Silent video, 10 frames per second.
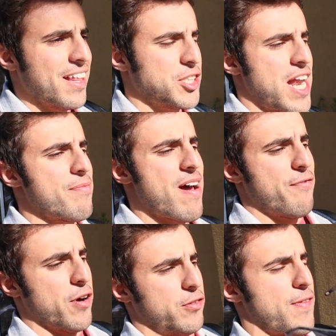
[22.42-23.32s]
legit have my
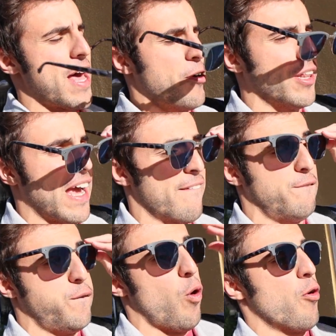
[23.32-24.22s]
first final in like
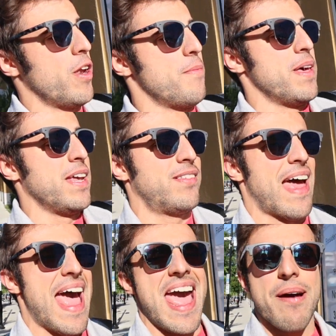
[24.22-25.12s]
40 minutes.
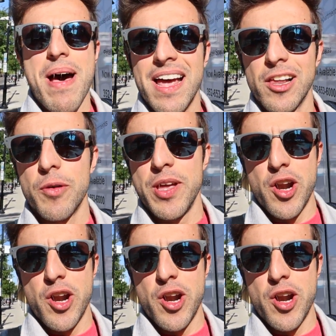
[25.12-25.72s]
Am I a little bit